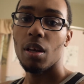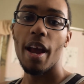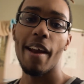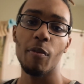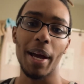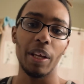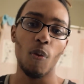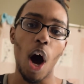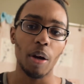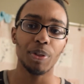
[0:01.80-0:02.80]
Hey everybody,
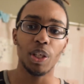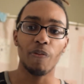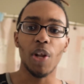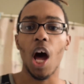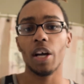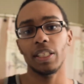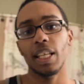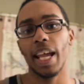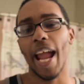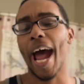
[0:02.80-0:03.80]
welcome to the vlog
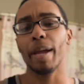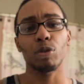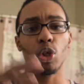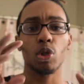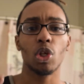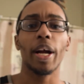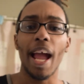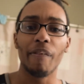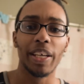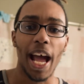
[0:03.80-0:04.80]
today. I am so sorry I
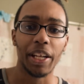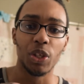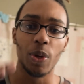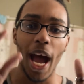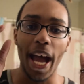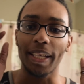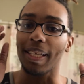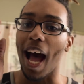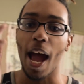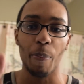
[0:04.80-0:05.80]
haven't gotten to you guys.
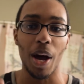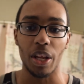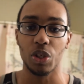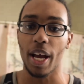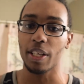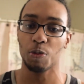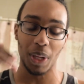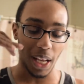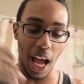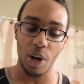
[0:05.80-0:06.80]
I apologize, it's been
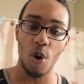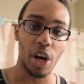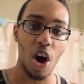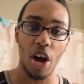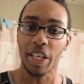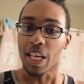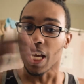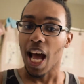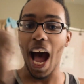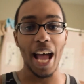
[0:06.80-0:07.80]
a lot going on.
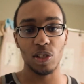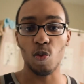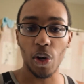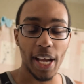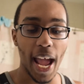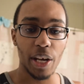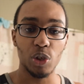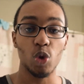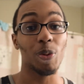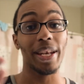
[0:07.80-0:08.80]
I had some work I had to
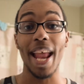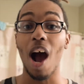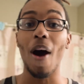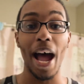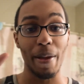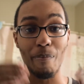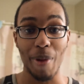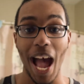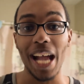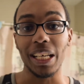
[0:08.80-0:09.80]
do, but now I am
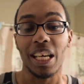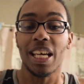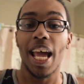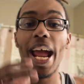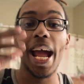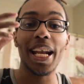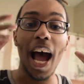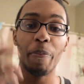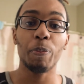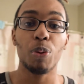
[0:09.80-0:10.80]
back. And
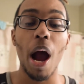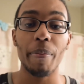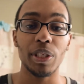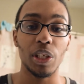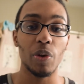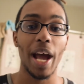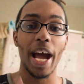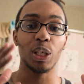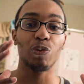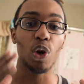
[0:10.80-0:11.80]
I've been promising you
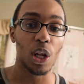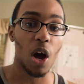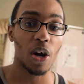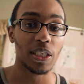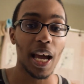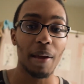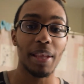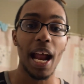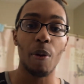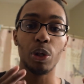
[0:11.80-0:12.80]
guys for a long time
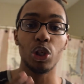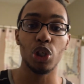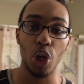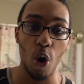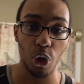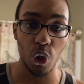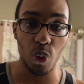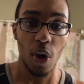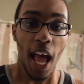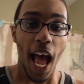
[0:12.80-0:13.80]
that I would show
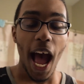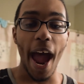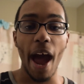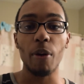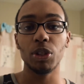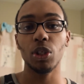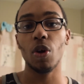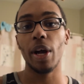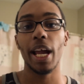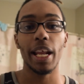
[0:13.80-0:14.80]
you how to
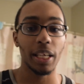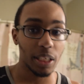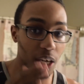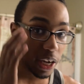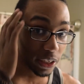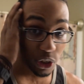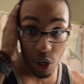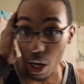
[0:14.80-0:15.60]
go ahead and cut your